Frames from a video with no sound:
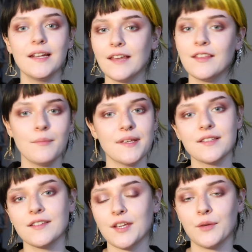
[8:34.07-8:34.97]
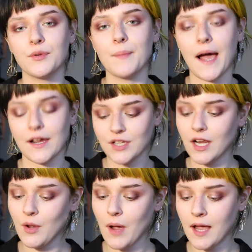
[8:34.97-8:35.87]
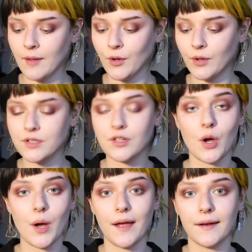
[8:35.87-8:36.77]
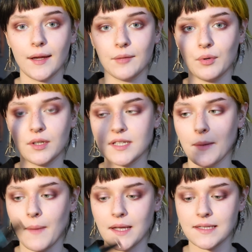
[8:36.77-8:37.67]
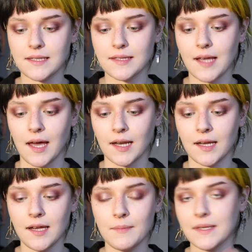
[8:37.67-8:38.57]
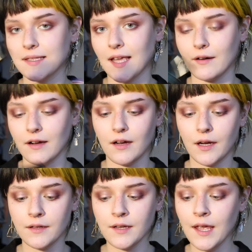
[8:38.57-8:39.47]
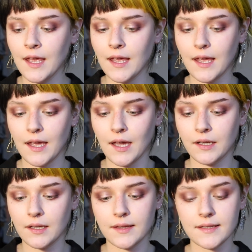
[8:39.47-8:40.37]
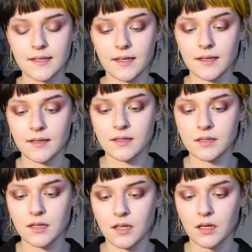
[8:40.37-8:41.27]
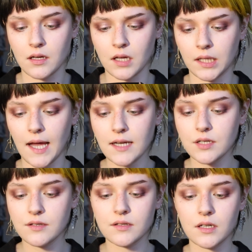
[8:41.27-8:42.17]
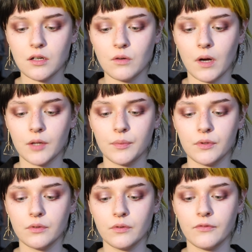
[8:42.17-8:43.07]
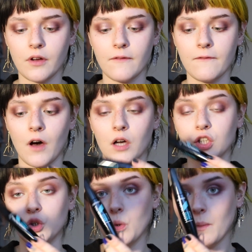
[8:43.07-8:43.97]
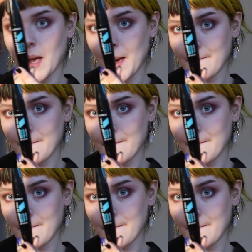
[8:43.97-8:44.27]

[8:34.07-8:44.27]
now that I'm basically done with my eyeshadow, I'm going to go ahead and put mascara on. And this is the Lashes to Kill Waterproof Volume